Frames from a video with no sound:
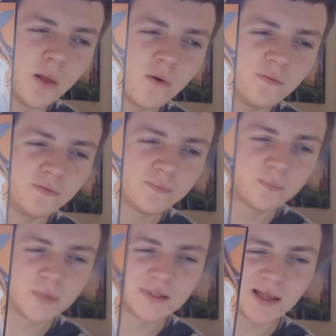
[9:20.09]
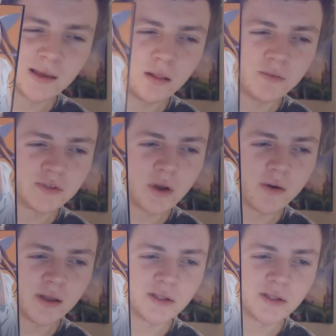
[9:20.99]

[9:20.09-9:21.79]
like love, it's like a love story,